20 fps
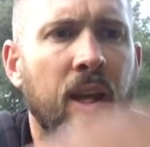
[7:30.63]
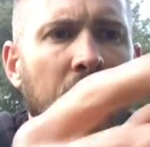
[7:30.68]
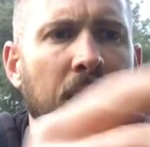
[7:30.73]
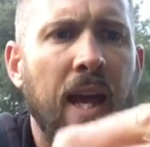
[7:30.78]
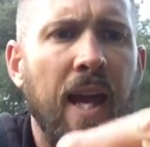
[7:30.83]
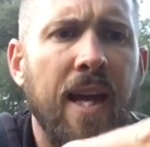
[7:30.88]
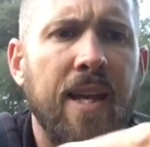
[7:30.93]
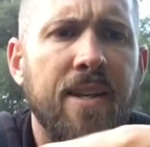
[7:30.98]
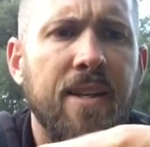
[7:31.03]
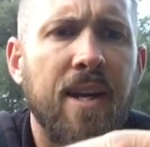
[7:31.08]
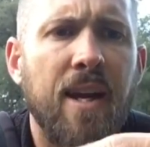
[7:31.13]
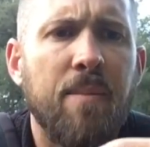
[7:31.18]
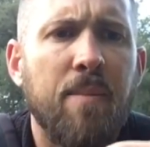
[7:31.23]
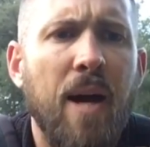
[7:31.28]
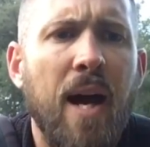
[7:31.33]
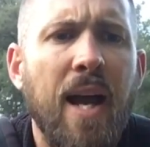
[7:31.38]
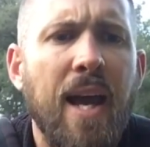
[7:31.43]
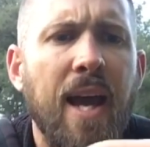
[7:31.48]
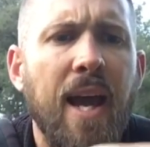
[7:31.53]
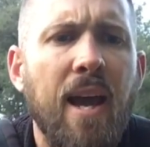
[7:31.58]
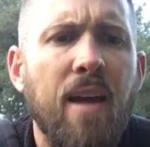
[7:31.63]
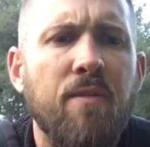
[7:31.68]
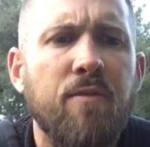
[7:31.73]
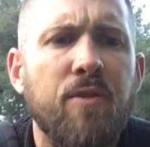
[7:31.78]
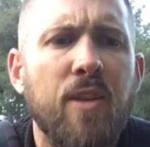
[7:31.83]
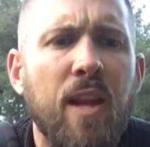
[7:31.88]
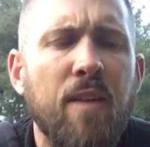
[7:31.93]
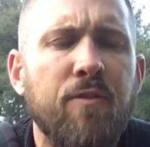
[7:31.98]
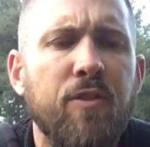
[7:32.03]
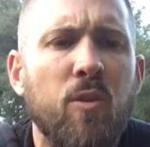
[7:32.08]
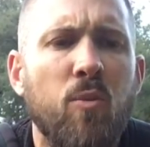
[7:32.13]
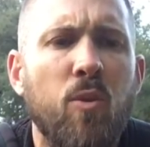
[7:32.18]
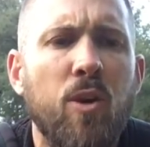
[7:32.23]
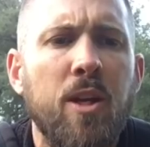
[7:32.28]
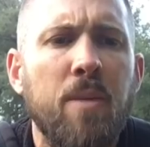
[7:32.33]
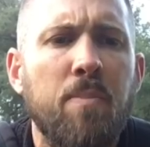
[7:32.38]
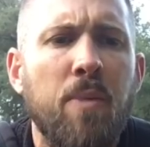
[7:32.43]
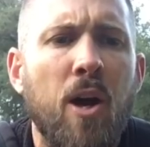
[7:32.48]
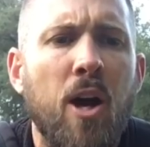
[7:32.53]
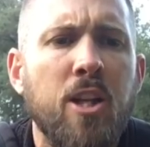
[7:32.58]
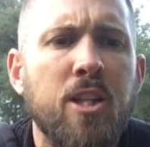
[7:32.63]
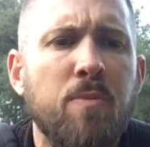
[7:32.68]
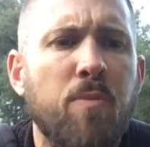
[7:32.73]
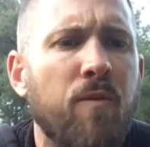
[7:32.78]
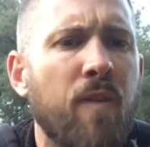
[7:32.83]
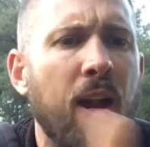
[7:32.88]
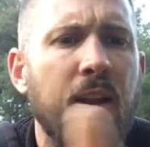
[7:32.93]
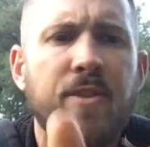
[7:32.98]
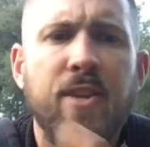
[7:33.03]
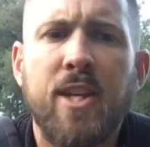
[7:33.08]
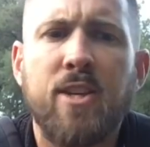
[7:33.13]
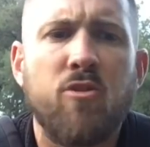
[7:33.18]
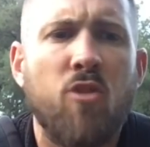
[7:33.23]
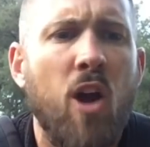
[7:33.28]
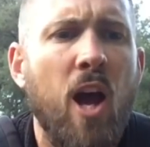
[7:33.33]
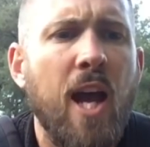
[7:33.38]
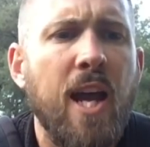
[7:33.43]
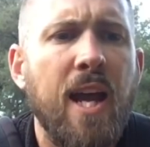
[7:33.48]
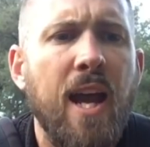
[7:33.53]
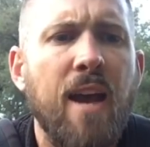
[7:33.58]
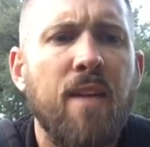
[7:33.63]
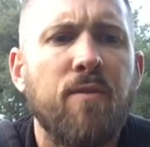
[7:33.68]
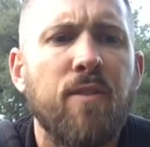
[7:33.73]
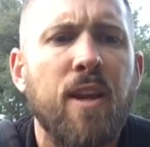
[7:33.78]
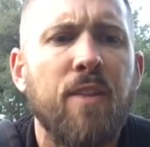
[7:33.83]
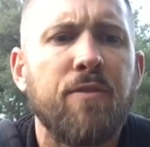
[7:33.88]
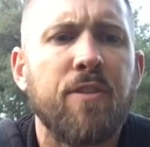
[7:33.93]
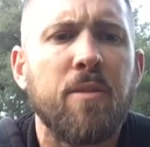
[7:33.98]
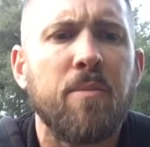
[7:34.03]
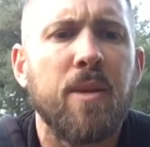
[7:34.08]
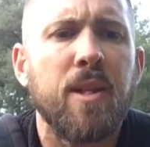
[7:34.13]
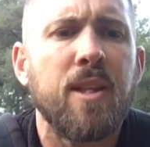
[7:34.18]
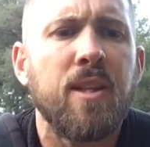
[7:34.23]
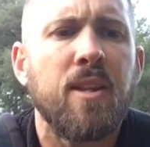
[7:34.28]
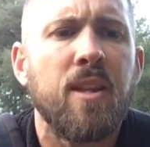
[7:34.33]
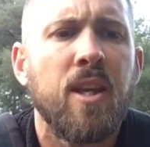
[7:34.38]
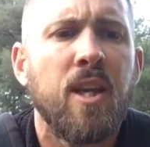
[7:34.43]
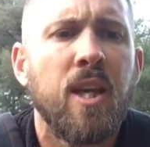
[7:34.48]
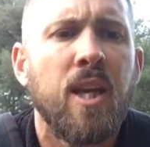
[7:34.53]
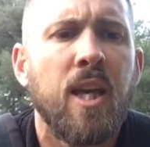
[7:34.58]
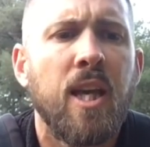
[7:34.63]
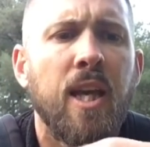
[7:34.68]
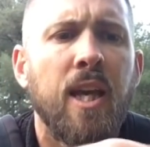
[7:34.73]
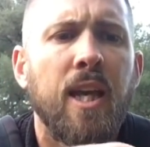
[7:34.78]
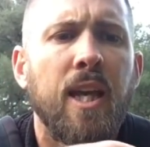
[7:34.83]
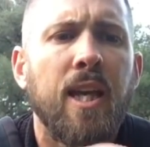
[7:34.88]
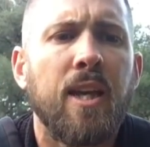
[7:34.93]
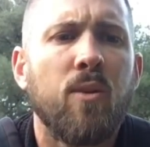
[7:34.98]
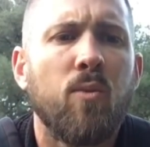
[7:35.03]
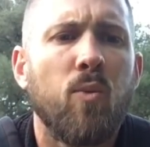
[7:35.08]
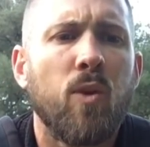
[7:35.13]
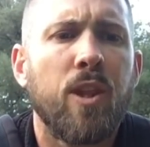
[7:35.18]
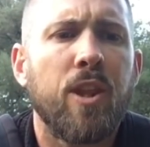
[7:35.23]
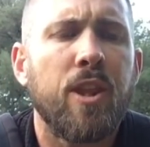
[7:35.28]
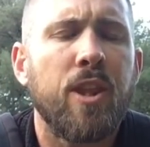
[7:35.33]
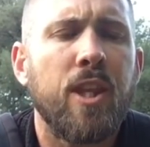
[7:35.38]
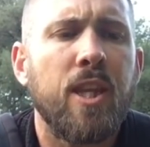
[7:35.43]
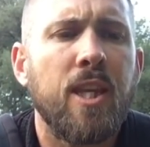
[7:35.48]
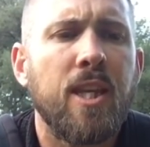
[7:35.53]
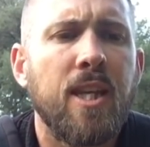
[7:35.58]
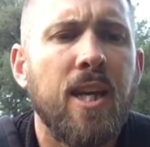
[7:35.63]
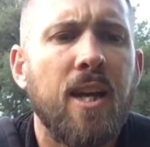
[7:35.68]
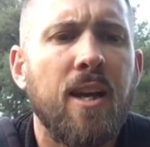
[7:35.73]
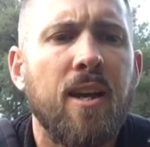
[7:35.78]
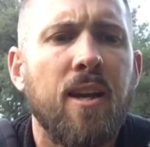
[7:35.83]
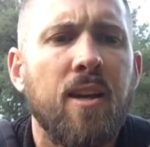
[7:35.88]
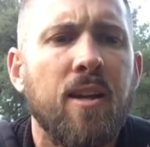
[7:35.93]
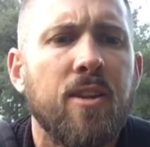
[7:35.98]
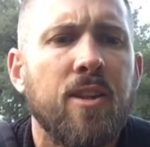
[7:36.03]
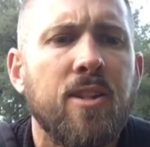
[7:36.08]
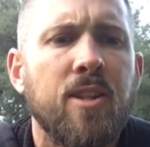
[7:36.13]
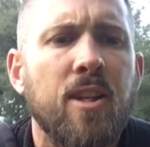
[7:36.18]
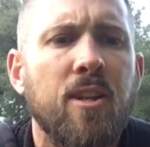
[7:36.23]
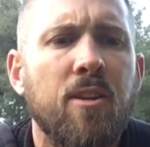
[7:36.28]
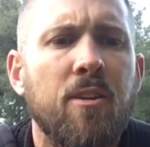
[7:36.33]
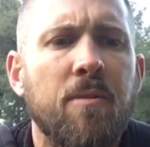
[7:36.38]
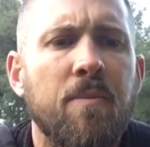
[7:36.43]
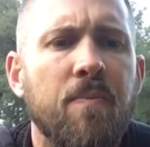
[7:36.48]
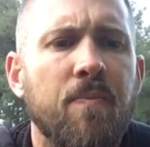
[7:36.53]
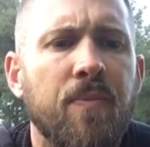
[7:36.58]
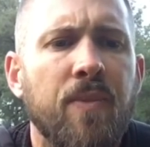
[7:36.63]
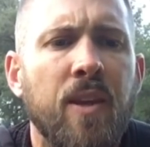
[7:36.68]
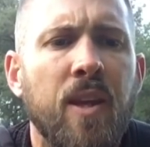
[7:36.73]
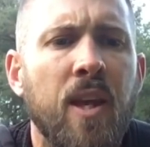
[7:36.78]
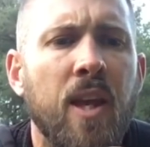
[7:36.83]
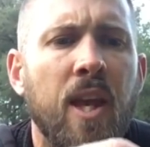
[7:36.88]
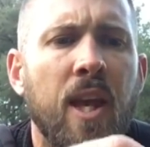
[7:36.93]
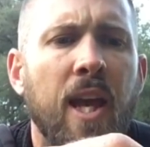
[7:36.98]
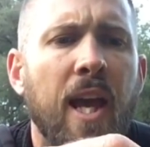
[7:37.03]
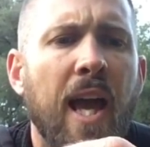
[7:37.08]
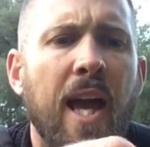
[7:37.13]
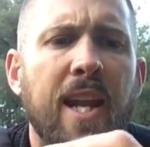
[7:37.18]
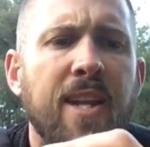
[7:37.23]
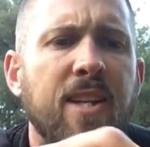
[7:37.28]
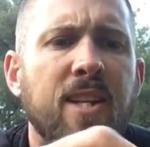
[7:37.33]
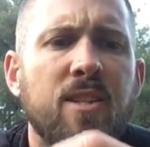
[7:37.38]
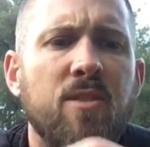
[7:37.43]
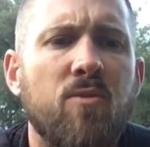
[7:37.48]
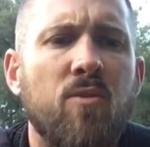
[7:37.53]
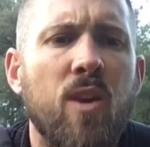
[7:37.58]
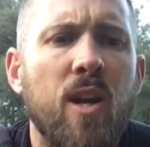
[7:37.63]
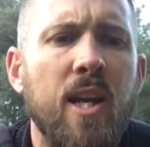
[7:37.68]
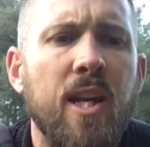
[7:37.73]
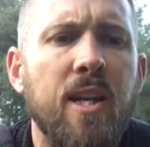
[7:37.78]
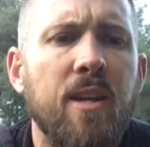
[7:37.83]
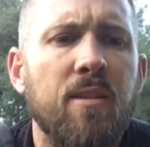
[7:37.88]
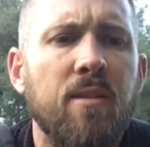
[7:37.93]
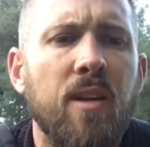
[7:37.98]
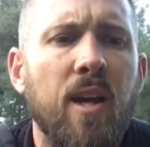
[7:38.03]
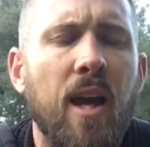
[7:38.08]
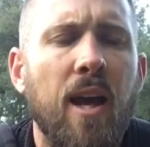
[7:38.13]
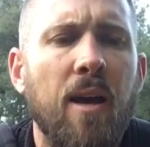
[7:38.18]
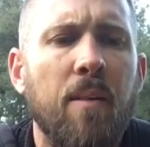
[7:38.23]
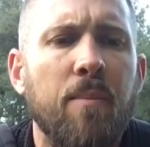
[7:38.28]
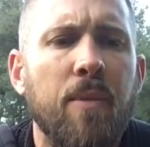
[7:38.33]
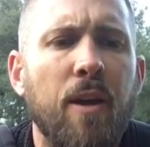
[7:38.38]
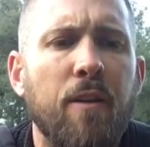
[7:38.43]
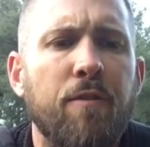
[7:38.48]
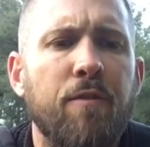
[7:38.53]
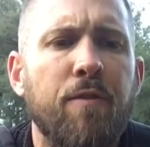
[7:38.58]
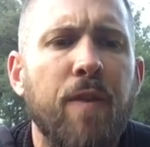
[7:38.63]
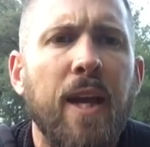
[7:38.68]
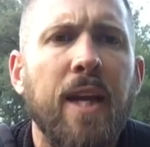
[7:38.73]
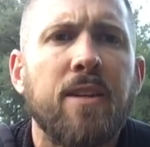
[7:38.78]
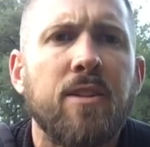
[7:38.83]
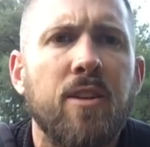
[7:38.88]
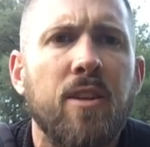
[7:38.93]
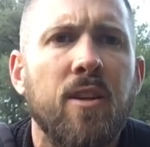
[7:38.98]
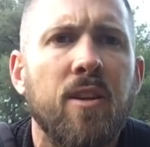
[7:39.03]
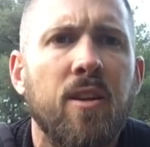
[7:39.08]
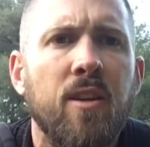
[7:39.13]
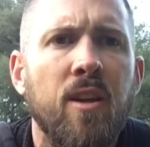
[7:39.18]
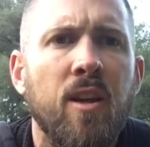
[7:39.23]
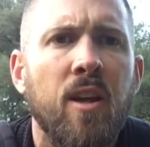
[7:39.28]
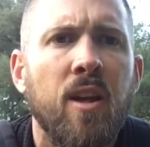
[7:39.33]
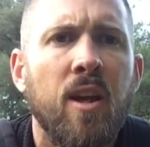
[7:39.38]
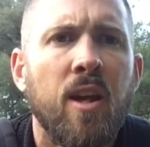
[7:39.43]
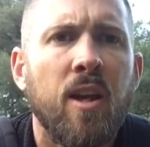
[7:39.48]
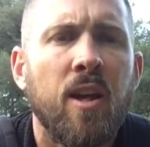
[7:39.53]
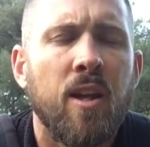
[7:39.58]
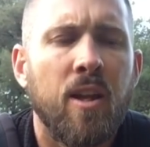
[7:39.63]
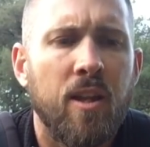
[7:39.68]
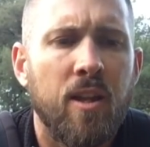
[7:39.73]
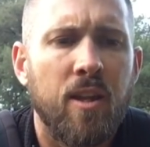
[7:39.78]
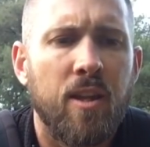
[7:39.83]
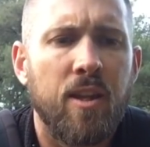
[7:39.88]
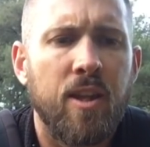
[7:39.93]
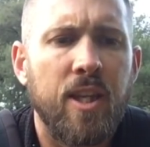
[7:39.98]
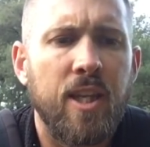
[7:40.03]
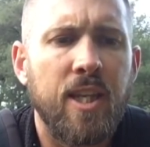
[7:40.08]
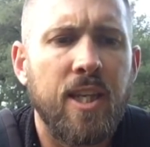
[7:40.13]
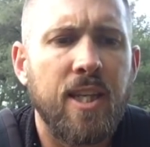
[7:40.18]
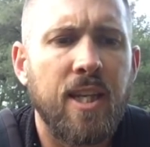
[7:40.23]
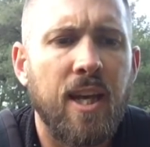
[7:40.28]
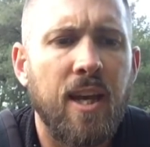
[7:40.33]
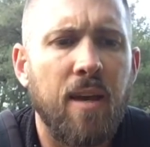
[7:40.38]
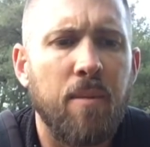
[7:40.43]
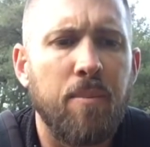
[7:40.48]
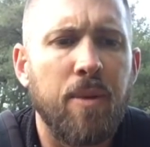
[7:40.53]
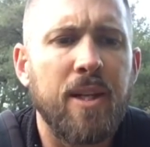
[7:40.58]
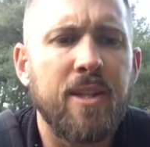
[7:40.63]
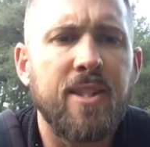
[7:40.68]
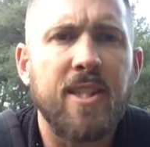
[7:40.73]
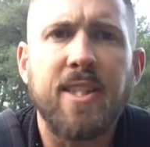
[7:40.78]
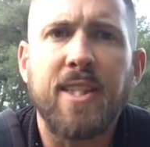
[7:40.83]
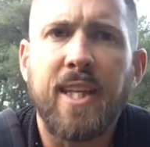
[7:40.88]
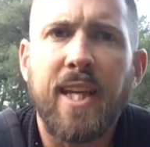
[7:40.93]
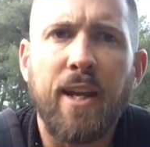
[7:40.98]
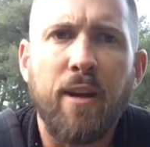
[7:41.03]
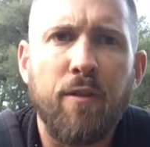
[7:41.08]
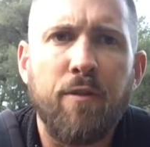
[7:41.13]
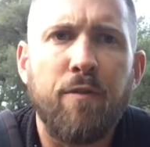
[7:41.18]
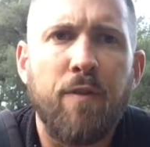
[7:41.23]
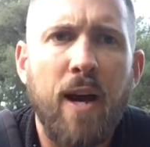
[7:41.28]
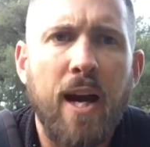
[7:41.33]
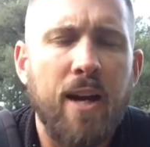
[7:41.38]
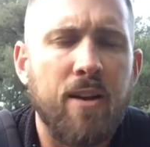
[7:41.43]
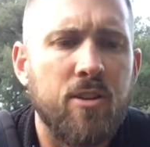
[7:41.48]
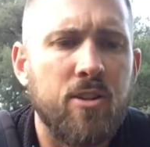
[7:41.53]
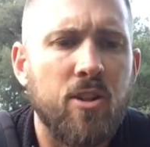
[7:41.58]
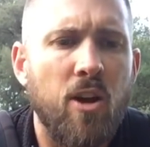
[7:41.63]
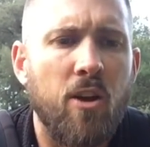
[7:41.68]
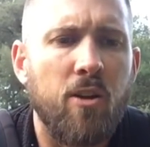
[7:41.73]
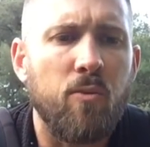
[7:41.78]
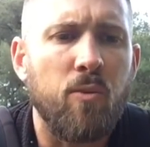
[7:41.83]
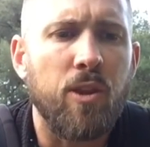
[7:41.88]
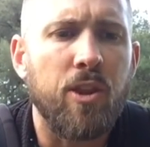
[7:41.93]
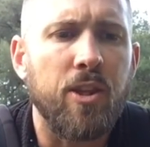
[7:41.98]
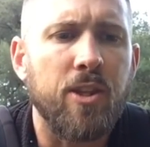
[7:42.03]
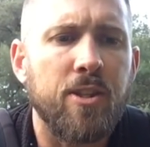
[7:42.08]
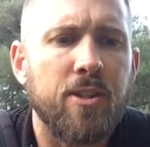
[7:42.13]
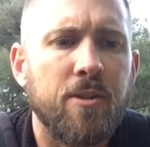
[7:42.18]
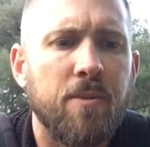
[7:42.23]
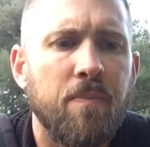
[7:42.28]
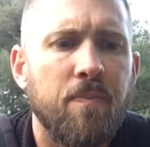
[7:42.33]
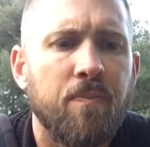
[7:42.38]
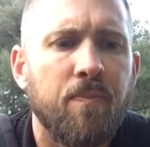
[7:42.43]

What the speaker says: And I have left the woody parts, provided they're dry, I have left them in with the tinder, and it doesn't really affect the ability to get a fire started with this.